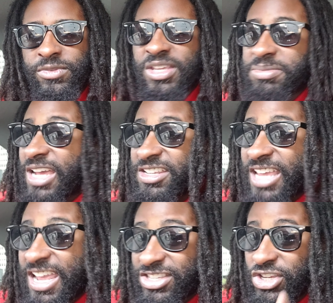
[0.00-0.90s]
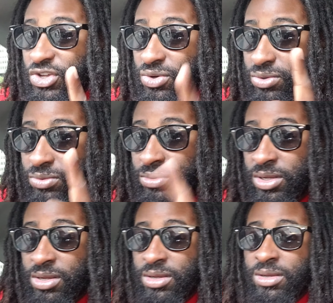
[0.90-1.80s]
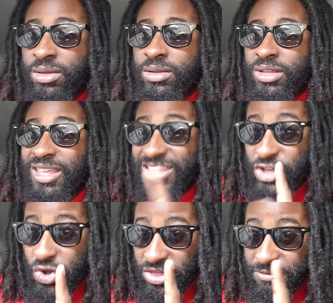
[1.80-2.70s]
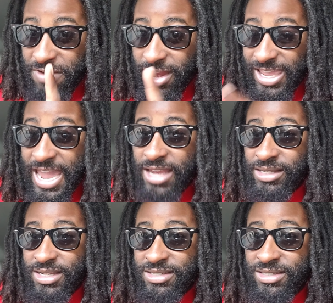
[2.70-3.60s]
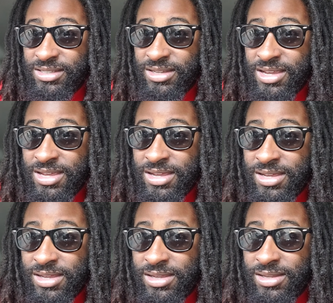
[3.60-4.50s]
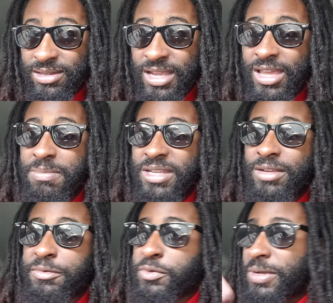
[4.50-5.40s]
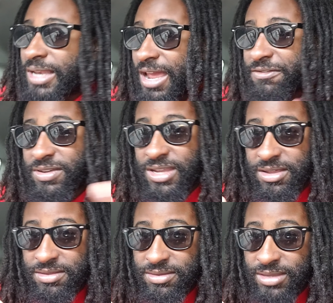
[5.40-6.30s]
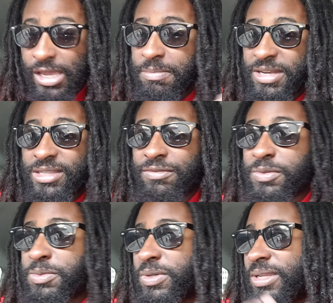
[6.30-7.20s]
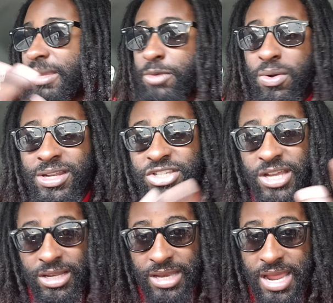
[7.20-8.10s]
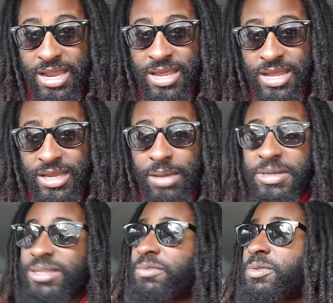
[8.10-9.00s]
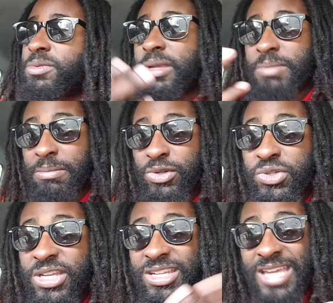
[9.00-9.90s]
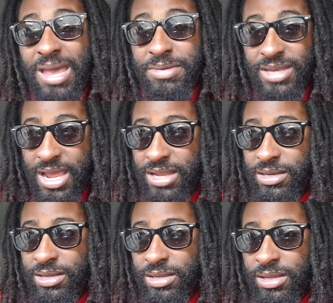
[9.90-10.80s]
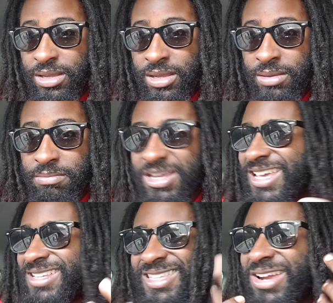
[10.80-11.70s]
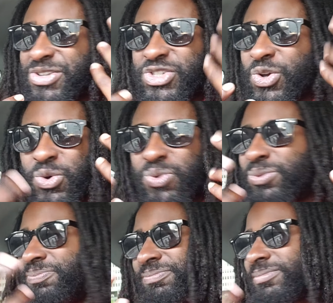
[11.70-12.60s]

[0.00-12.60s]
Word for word: Sometimes it's you. You're the very catalyst. That could be the difference between life and death. That could be the difference between them going to jail or not. That could be the difference between them losing a job or not. Because they're so,